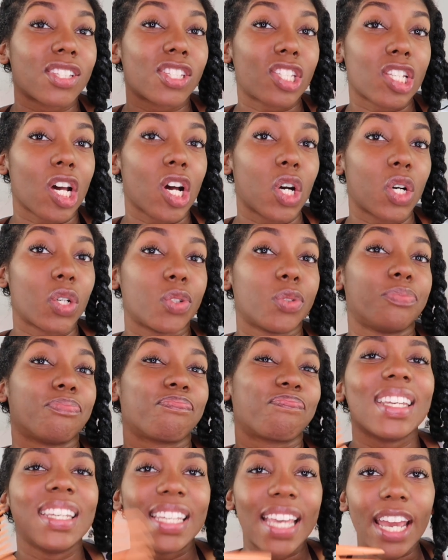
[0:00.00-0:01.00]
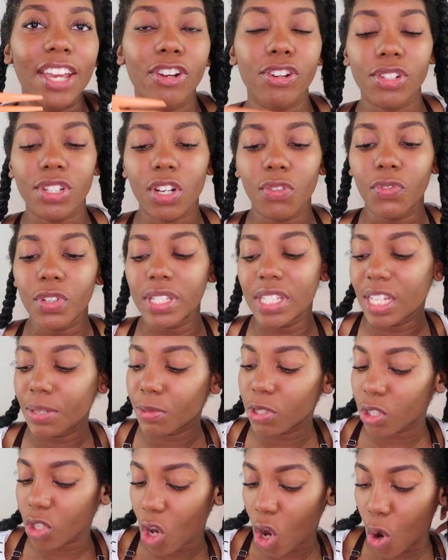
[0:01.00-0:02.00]
So get yourself a
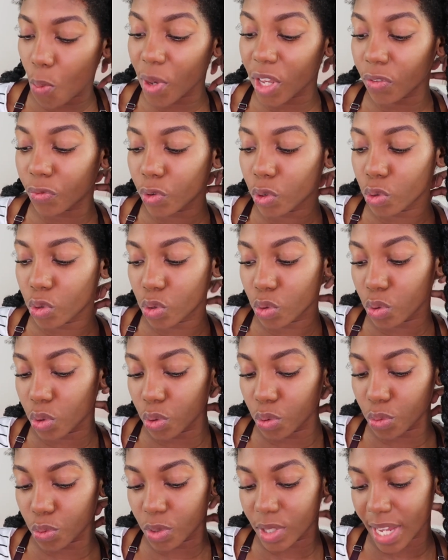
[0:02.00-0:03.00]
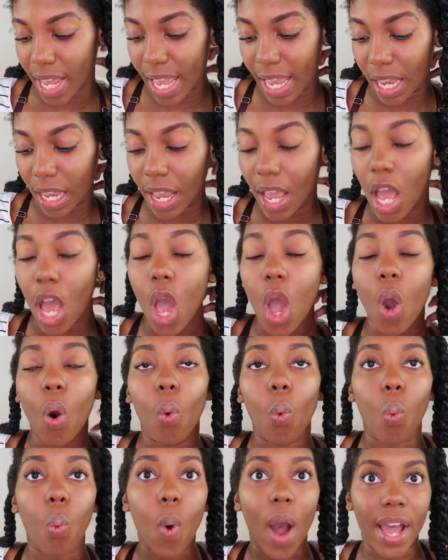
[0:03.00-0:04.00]
seamless comb if you do use a
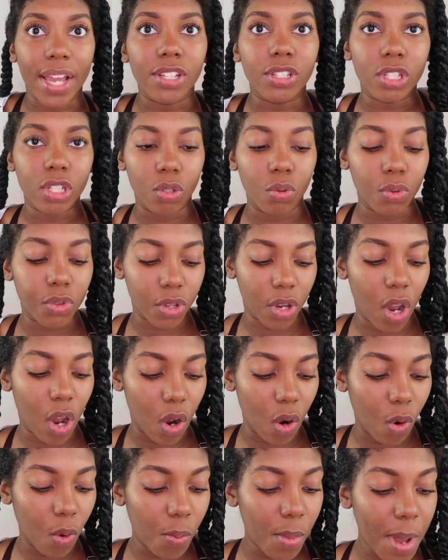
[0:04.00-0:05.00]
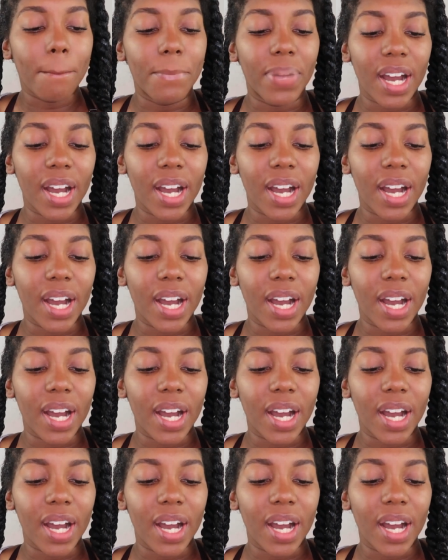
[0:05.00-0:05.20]
wide tooth comb.